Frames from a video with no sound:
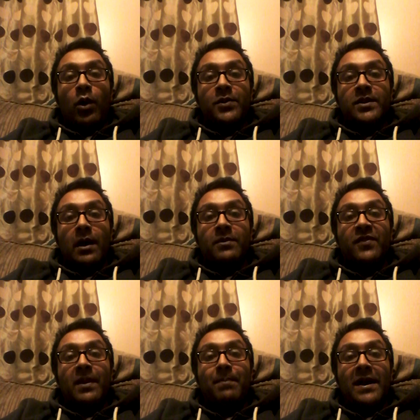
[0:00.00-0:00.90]
terms,
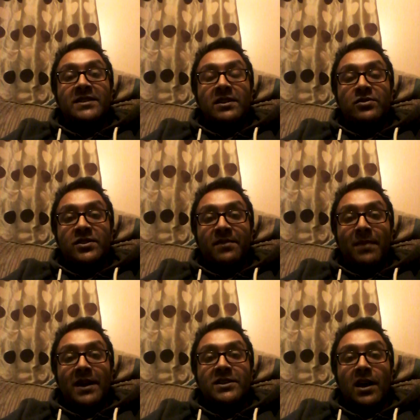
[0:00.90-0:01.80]
for the best interest of
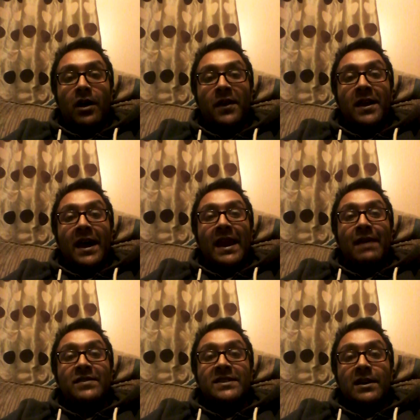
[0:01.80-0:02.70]
my child and
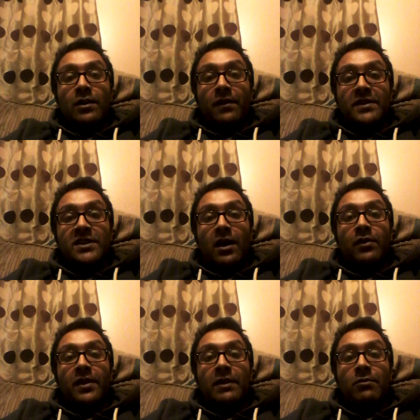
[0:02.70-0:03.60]
every single other child
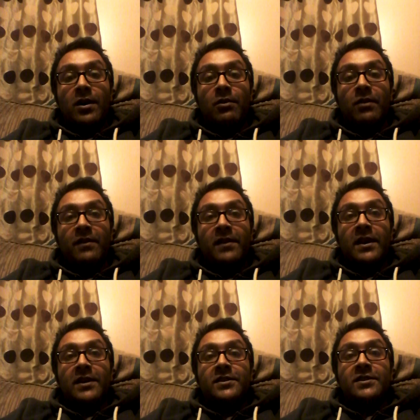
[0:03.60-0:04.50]
that they work with,
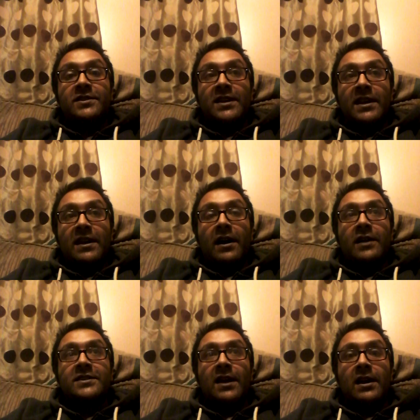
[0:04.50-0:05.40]
to seek a
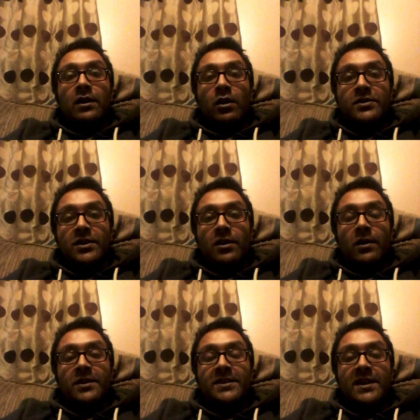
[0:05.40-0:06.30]

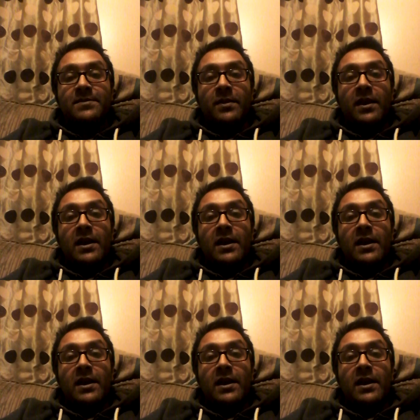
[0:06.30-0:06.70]
psychological assessment.